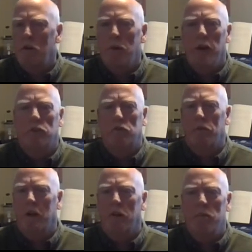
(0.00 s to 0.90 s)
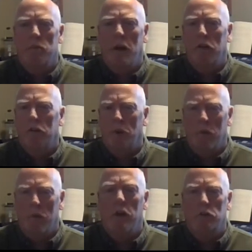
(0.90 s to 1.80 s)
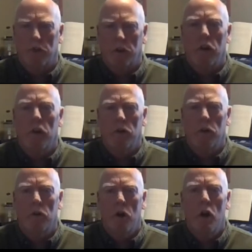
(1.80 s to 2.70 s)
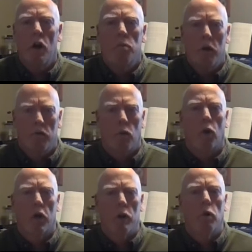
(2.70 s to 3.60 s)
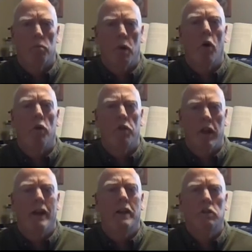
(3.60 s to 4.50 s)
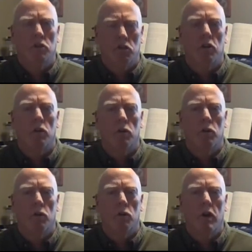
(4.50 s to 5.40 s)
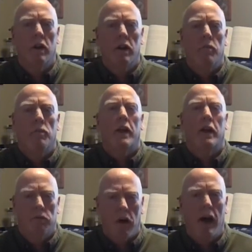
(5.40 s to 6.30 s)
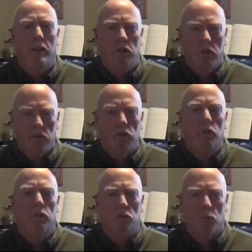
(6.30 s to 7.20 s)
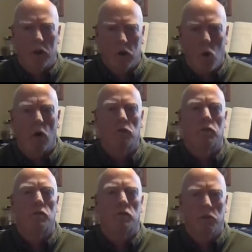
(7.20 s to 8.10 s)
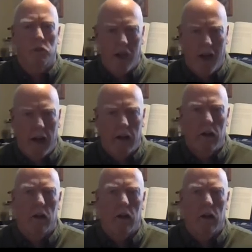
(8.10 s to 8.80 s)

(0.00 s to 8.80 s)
weeks for Mary Beth, 3 weeks for you, before you were both into advising students what courses to take